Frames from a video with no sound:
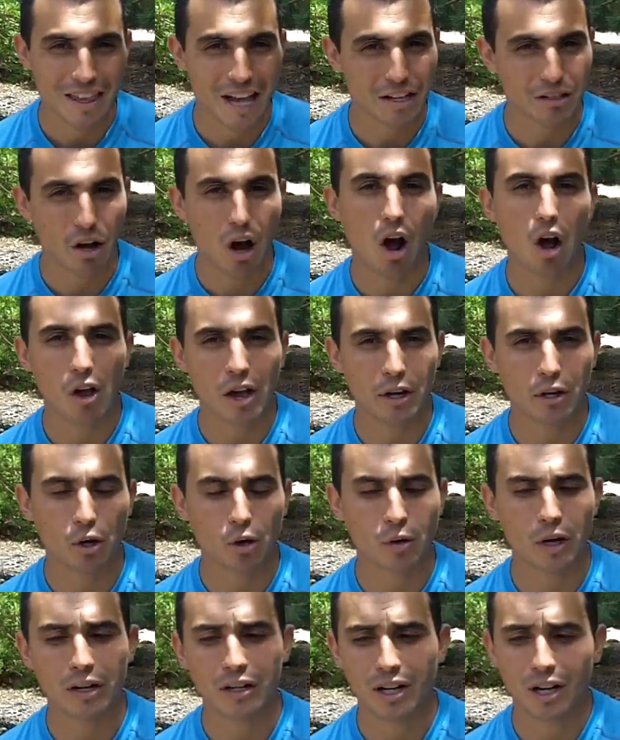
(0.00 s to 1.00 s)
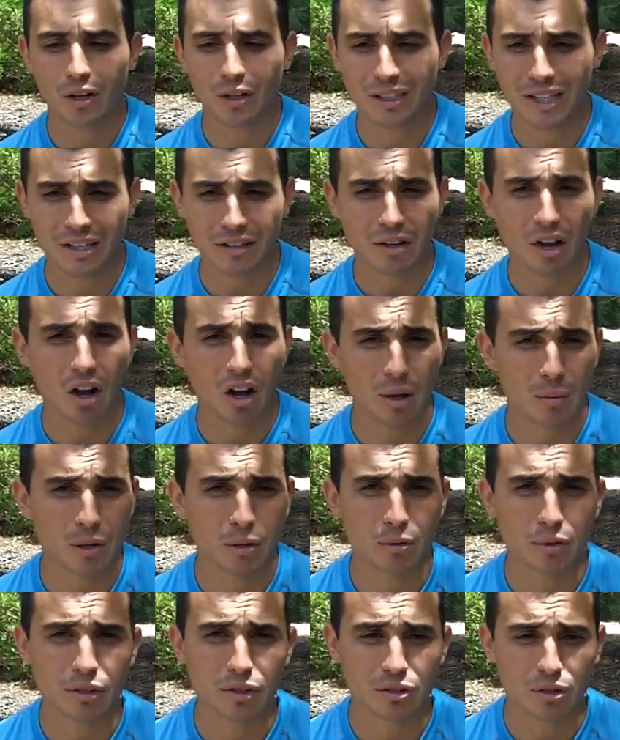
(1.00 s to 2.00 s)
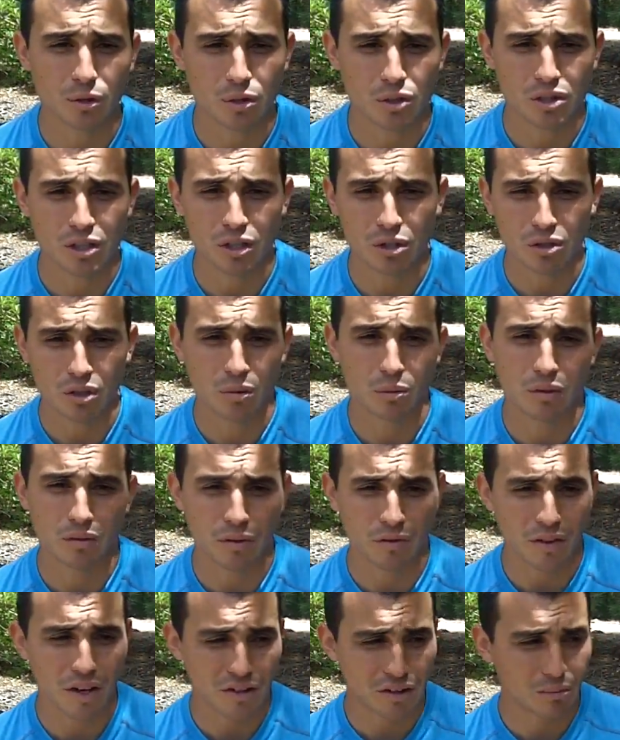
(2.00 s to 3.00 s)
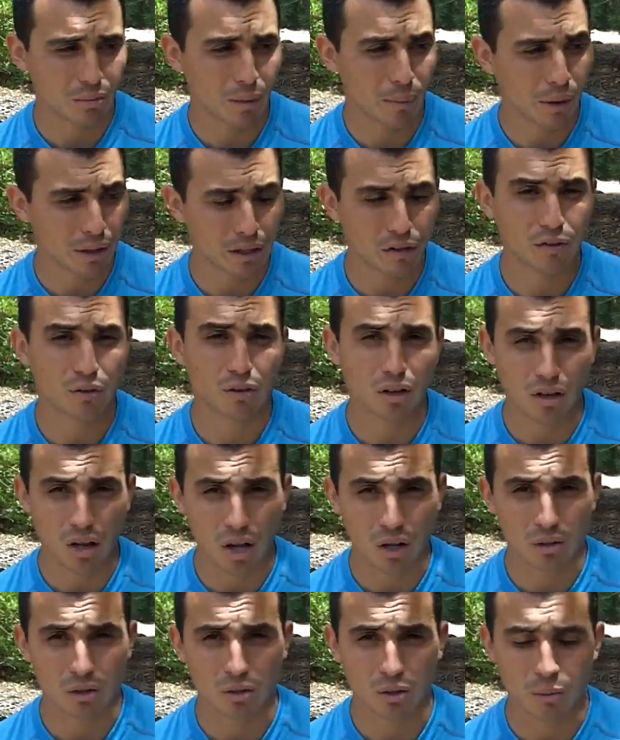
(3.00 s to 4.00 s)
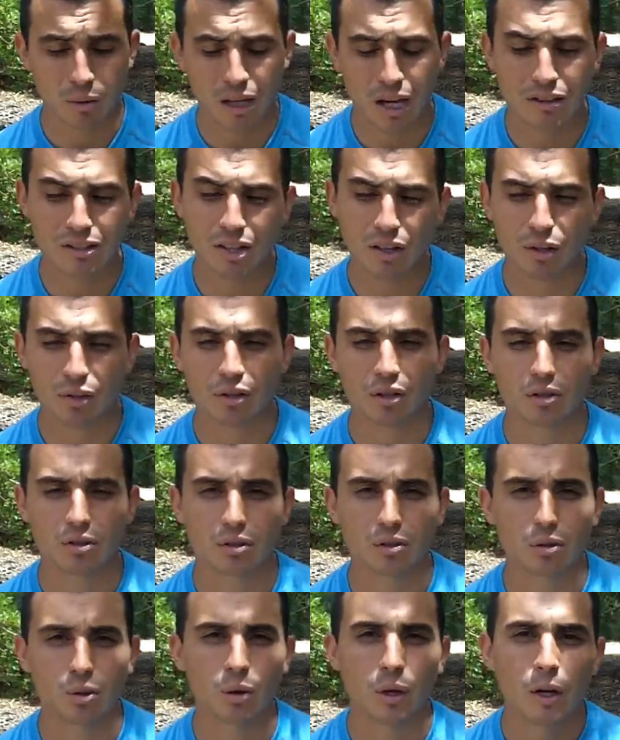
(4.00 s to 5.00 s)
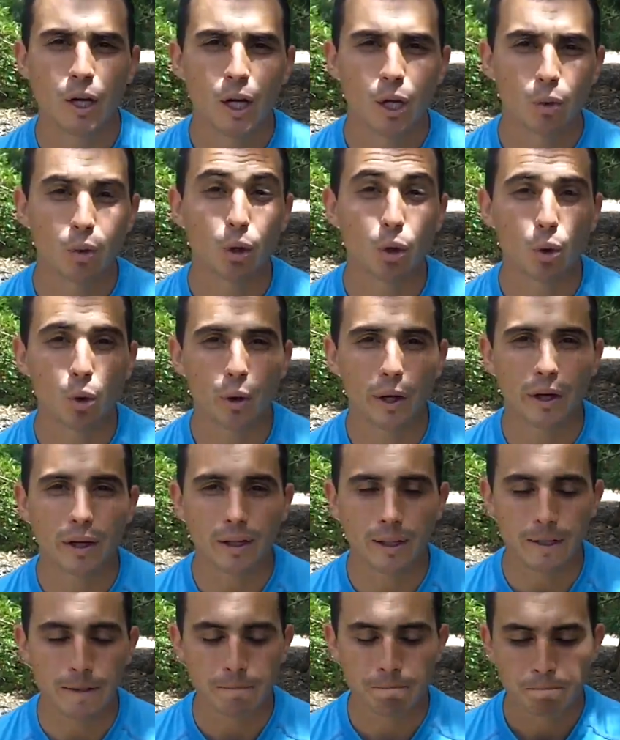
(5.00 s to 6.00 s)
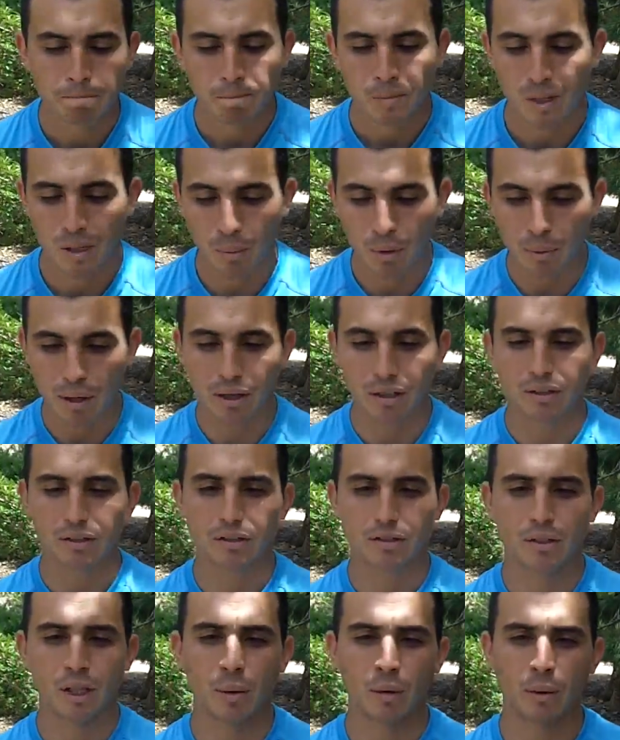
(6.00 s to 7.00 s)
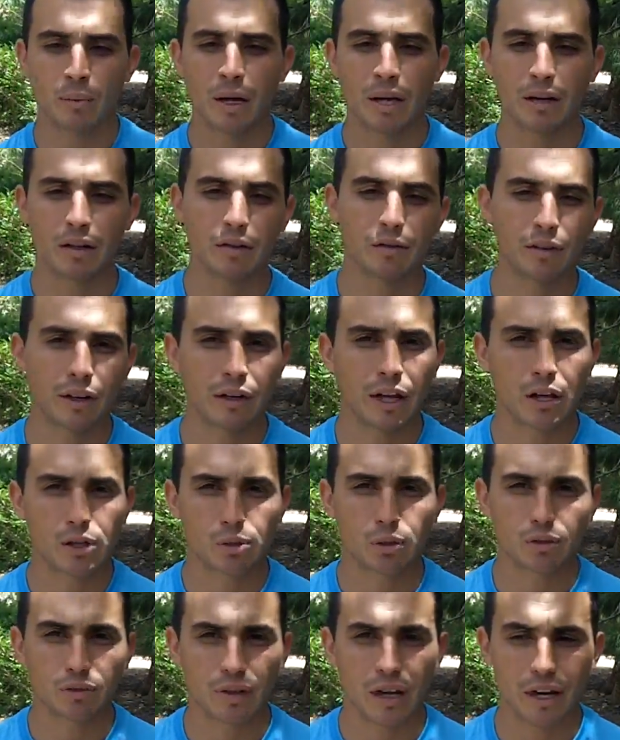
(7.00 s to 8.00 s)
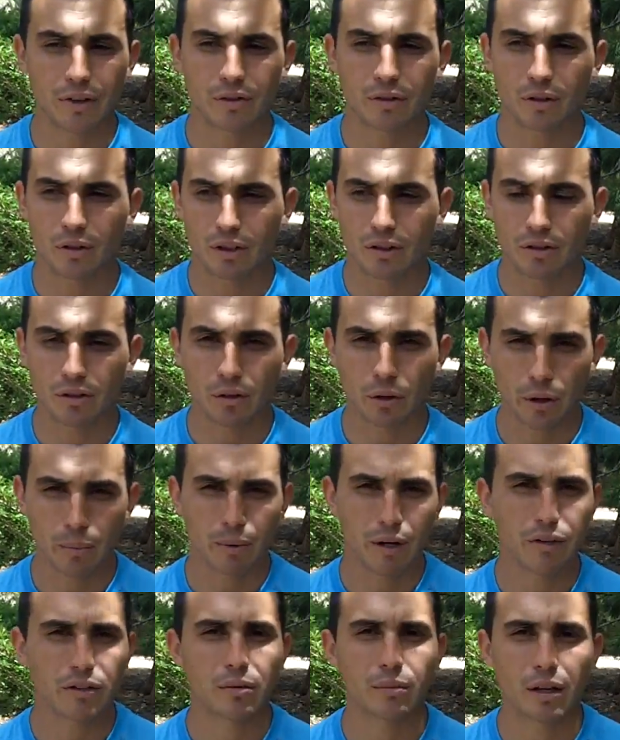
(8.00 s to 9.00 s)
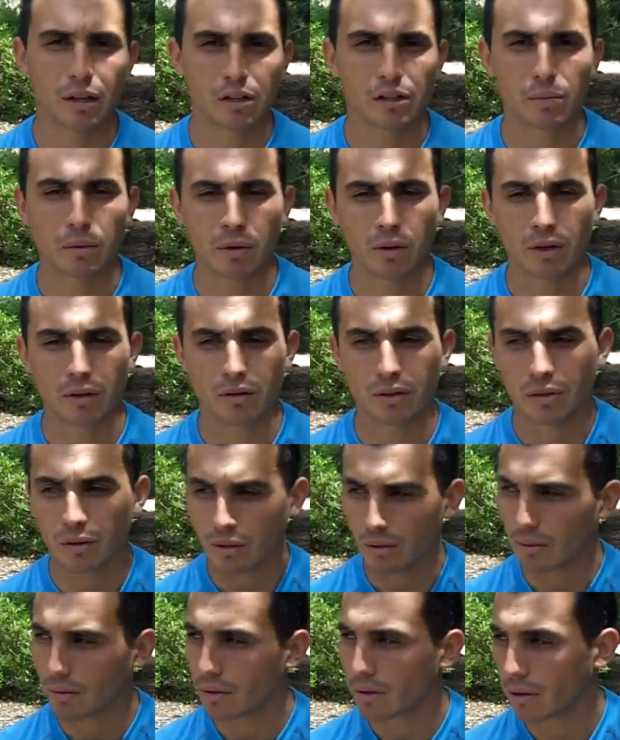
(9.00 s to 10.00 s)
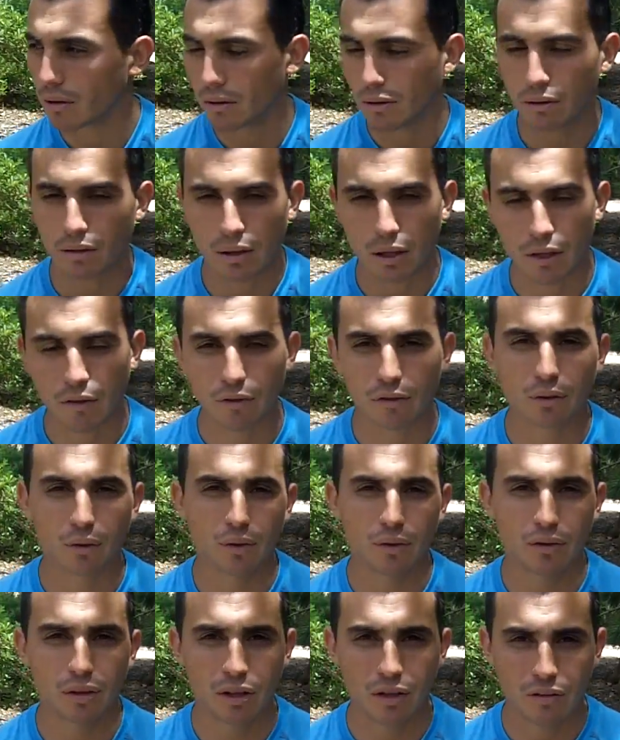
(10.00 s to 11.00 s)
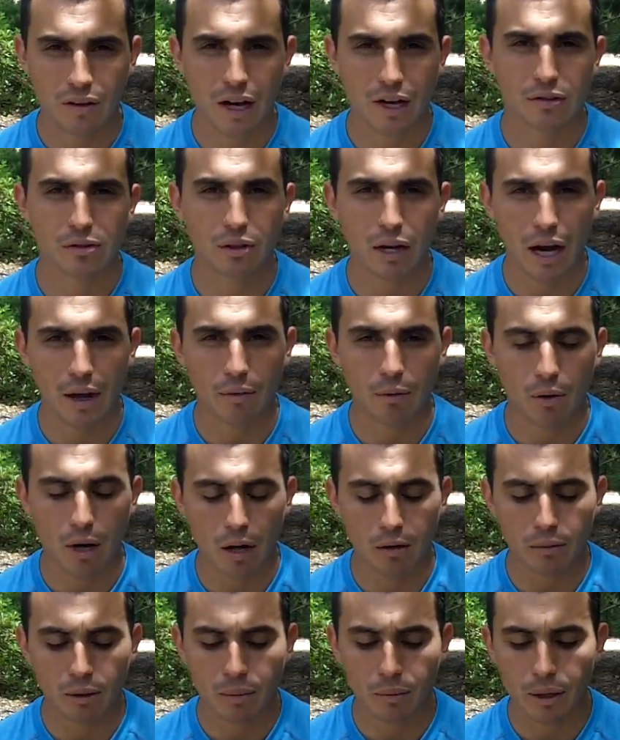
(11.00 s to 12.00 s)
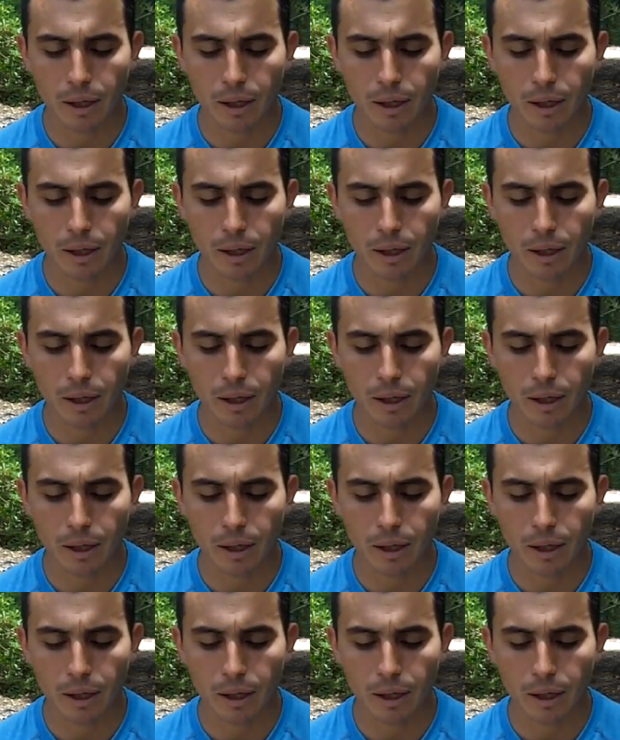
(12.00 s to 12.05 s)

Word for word: That's all I know right now, and that's all I've been researching in terms of investing my money for the long term. And that's the other thing too, real quick, and let me make a disclaimer. I'm not a financial advisor. This is only based on my experience and the influence and advisor I have around me.